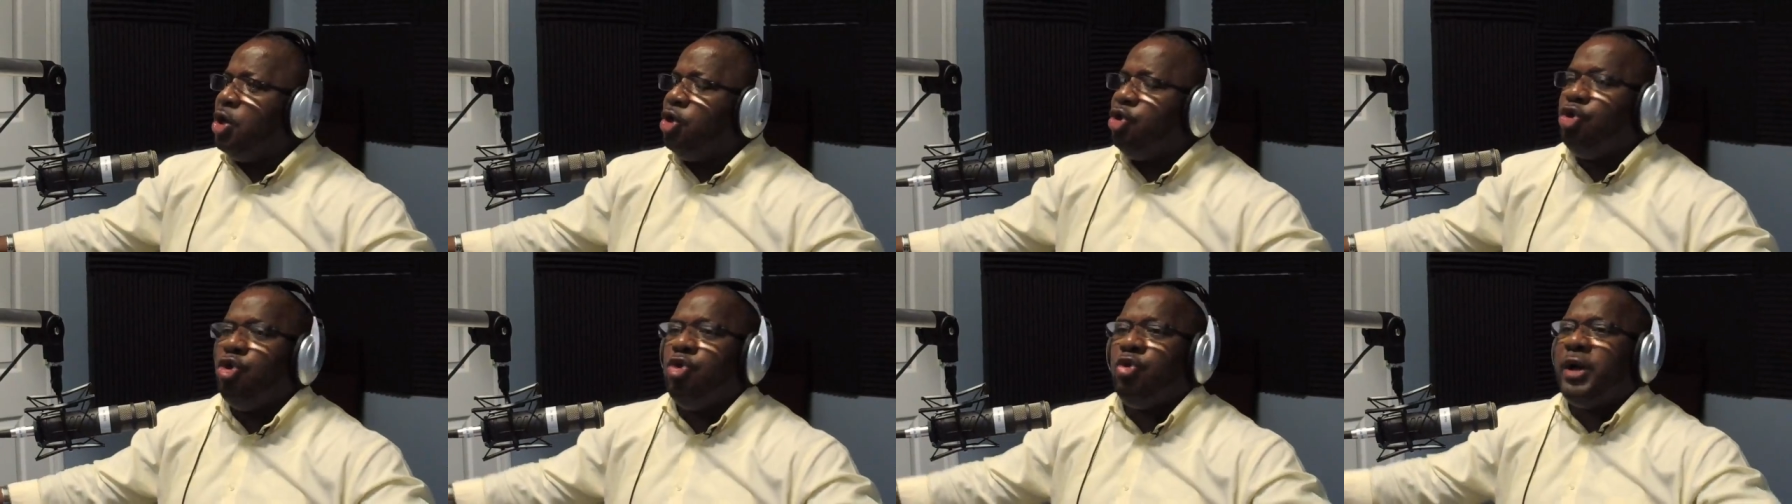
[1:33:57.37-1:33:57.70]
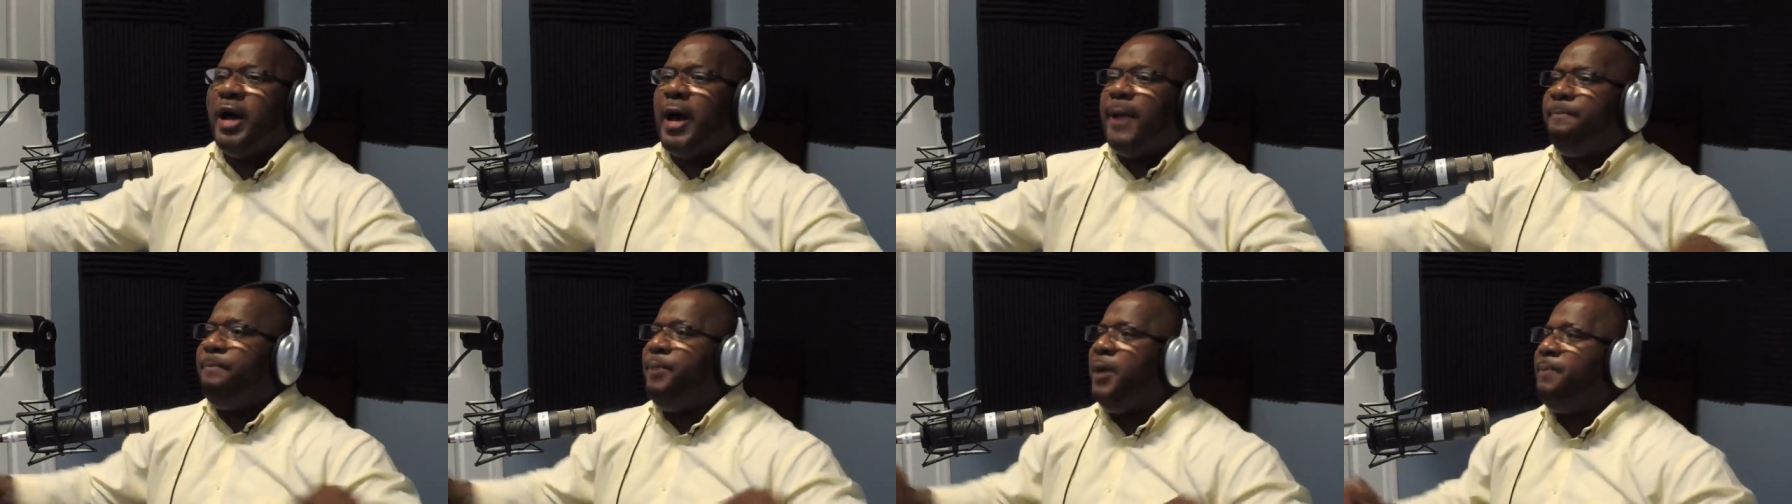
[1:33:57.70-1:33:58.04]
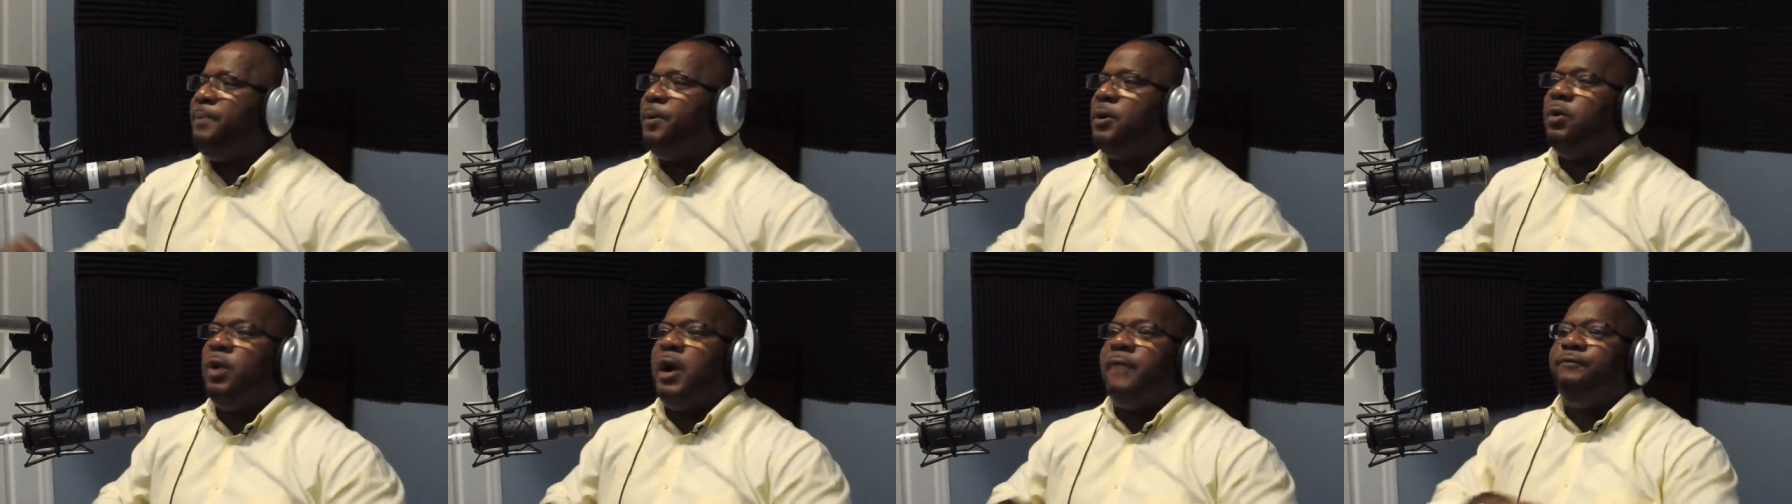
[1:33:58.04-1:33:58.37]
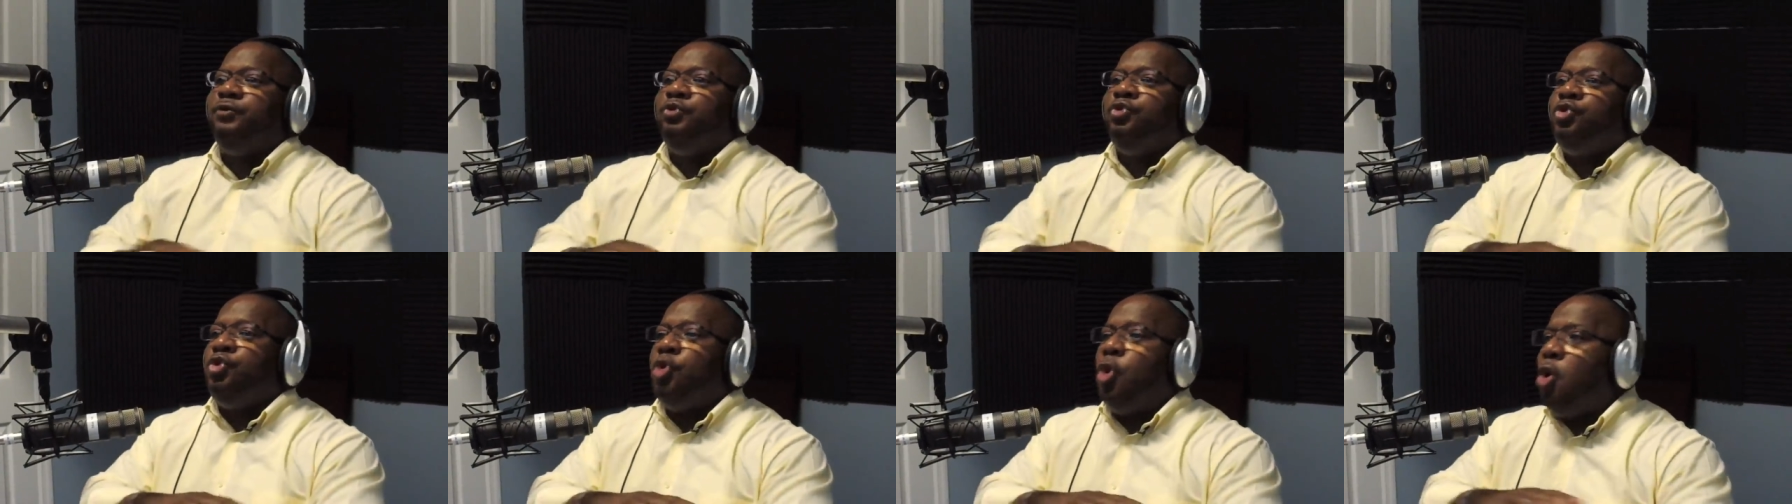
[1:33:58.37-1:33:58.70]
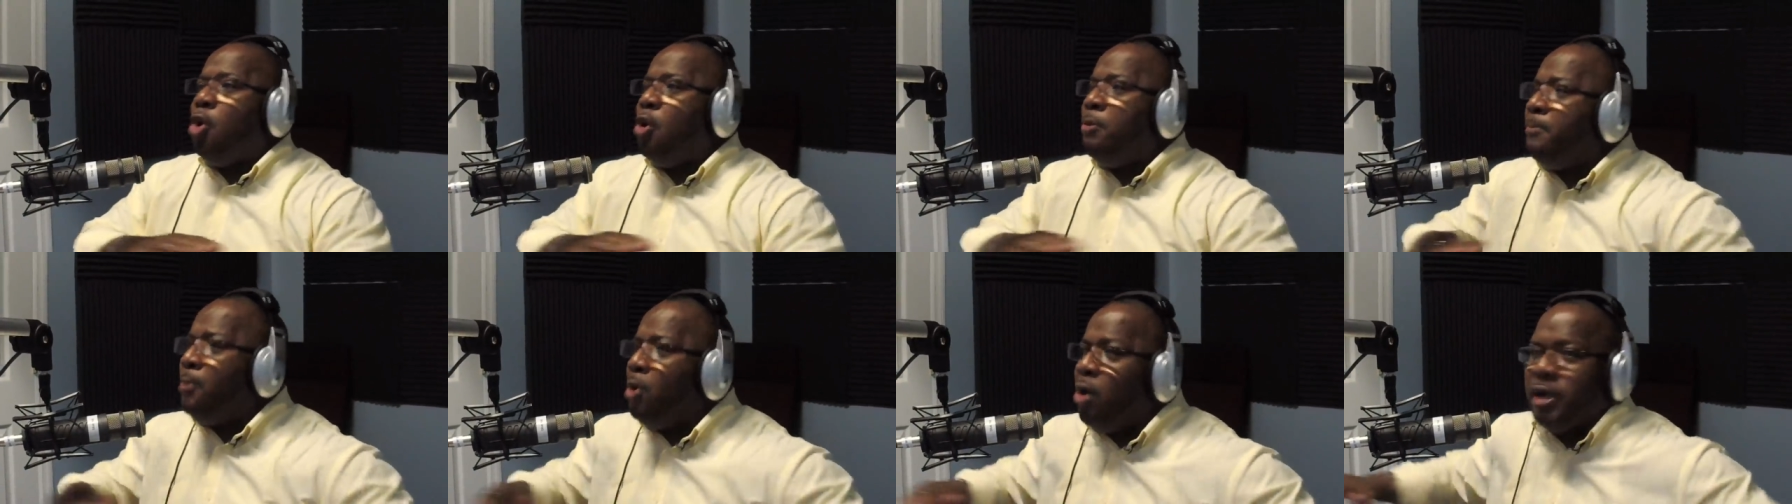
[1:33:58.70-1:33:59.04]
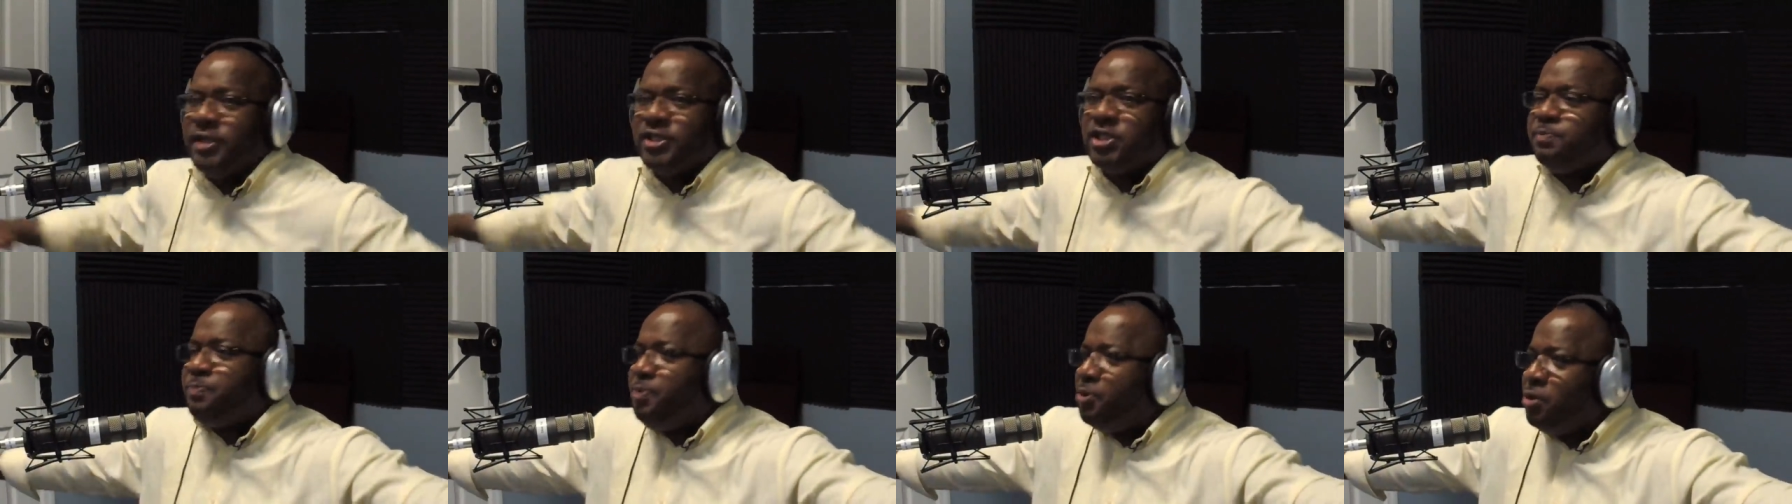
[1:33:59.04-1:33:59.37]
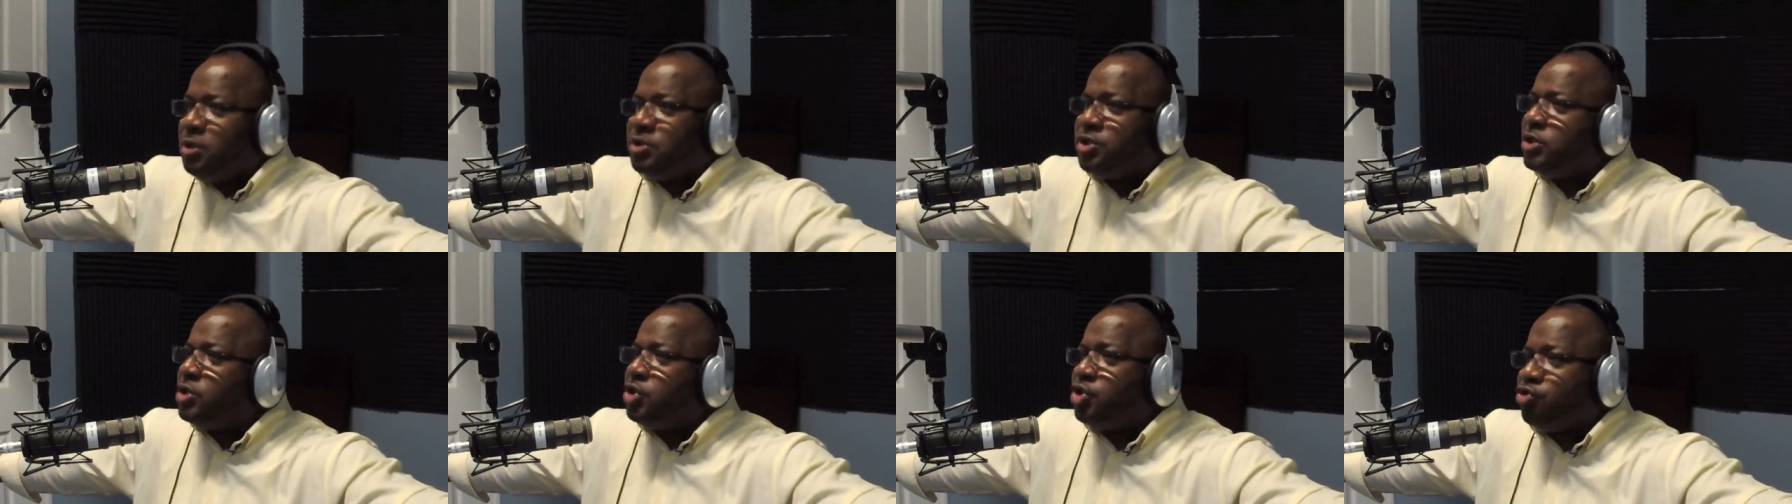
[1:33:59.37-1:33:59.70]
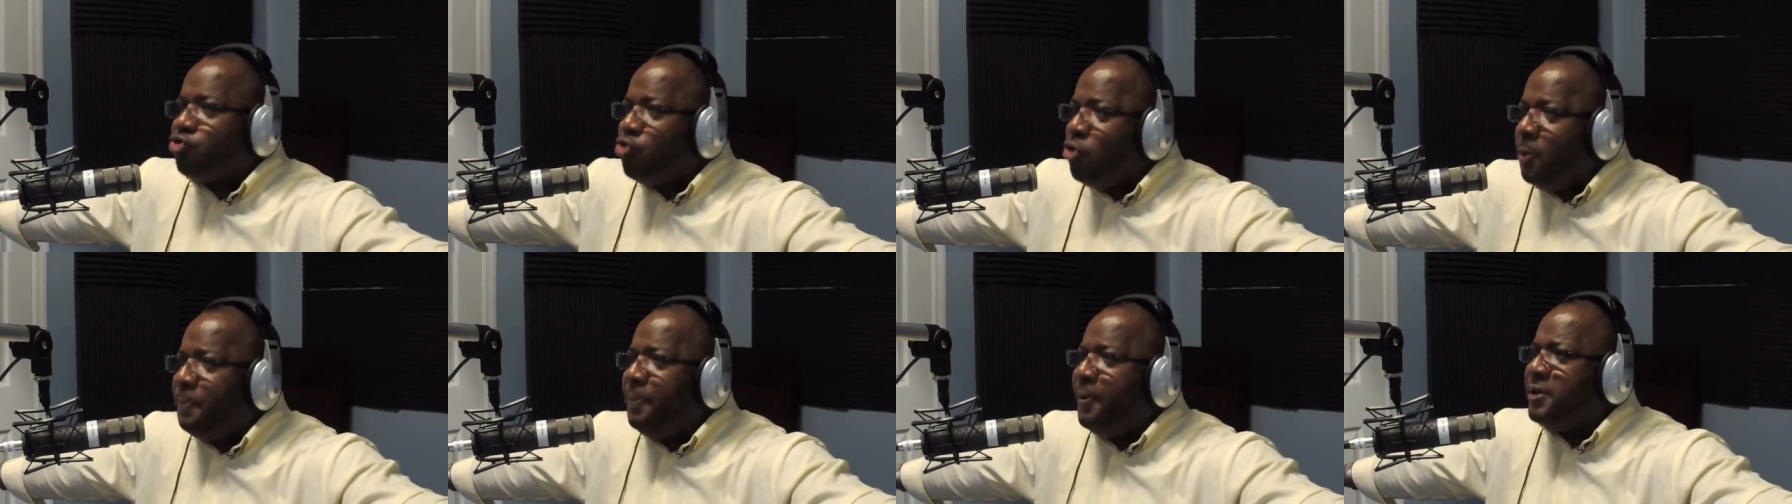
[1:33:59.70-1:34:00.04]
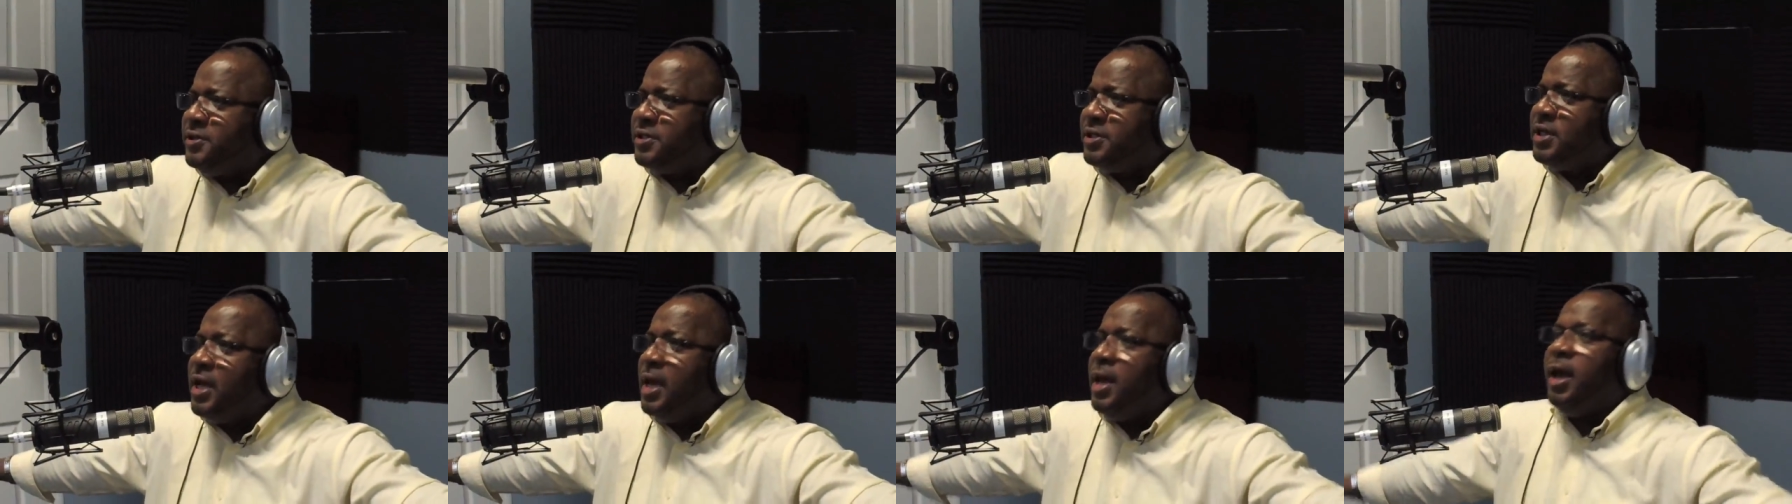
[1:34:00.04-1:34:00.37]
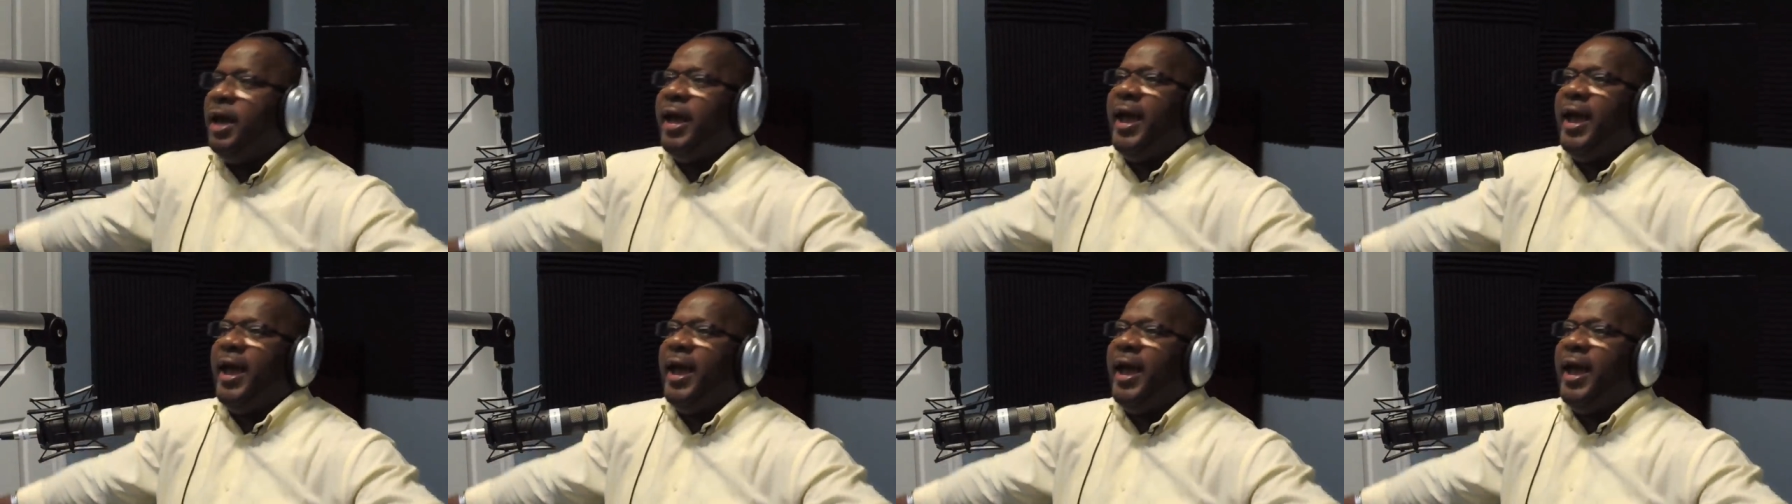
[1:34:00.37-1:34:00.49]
You got people who have no more spiritual scruples.